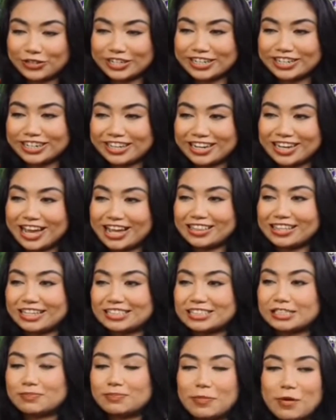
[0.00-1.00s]
hilli, they
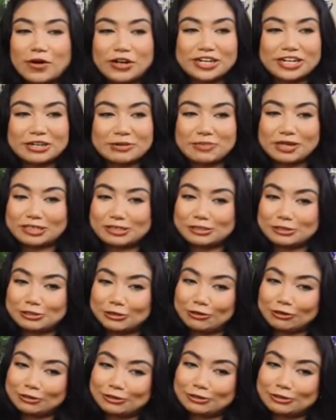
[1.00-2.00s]
supported me
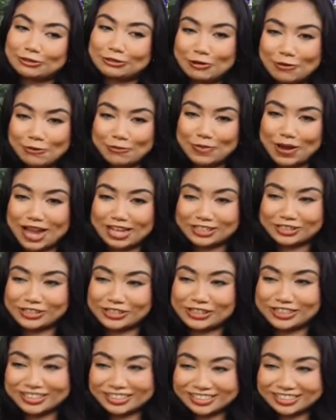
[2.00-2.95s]
so much.